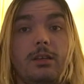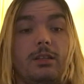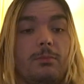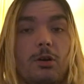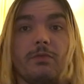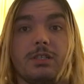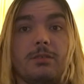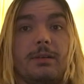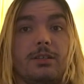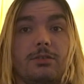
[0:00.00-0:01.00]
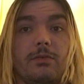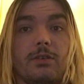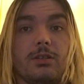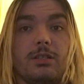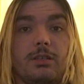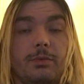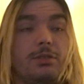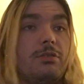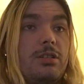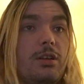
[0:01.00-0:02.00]
the Marvel Cinematic Universe. We
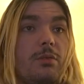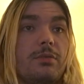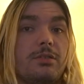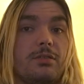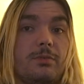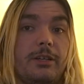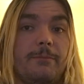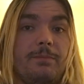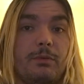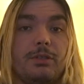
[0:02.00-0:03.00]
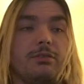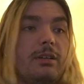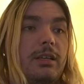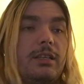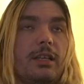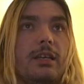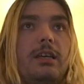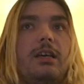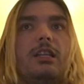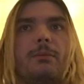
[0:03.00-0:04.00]
enjoy Star Wars as well. And we enjoy, like,
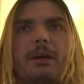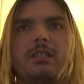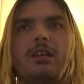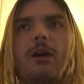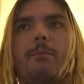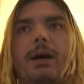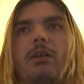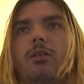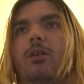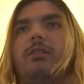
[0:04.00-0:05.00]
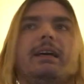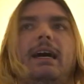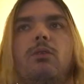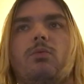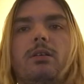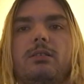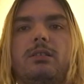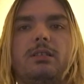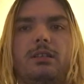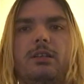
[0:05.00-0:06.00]
the best thing about all that
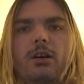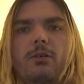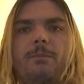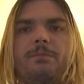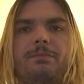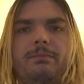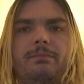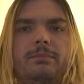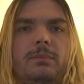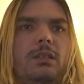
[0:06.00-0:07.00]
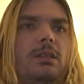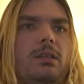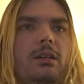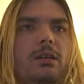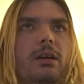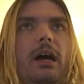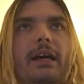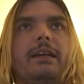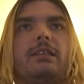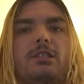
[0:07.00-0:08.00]
was, you know, I
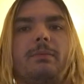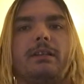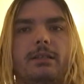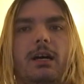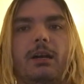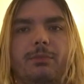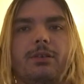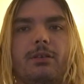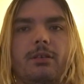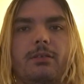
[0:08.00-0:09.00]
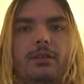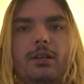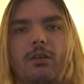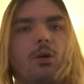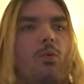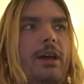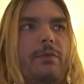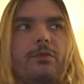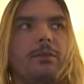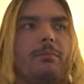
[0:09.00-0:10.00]
get to spend time with her, you know, away
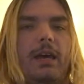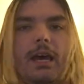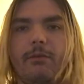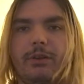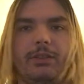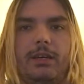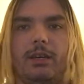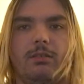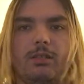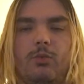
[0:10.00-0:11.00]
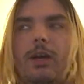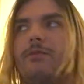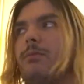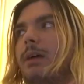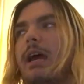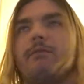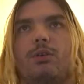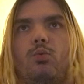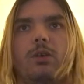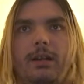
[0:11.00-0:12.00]
from everything else, away from
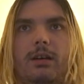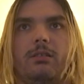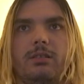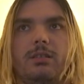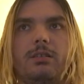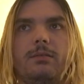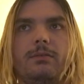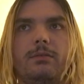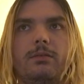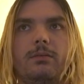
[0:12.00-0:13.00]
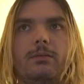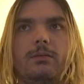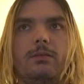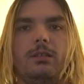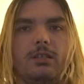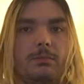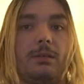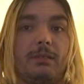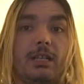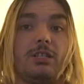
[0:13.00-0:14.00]
everyone else.
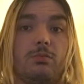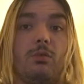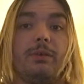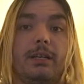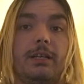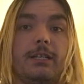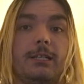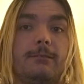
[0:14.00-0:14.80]
Sometimes that's just what we need.